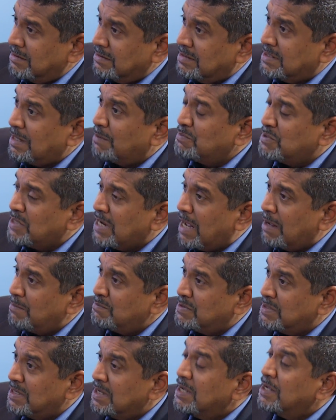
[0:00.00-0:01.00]

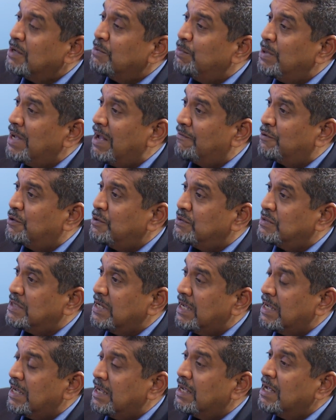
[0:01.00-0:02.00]
Sometimes we have to
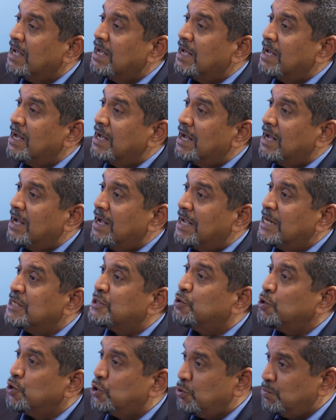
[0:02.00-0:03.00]
say, it's
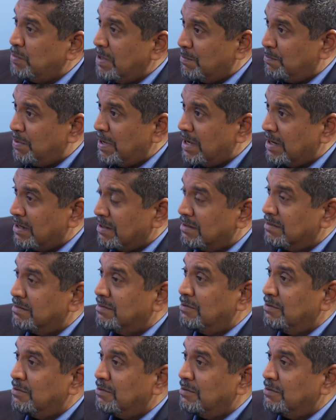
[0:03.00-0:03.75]
good to be a pain.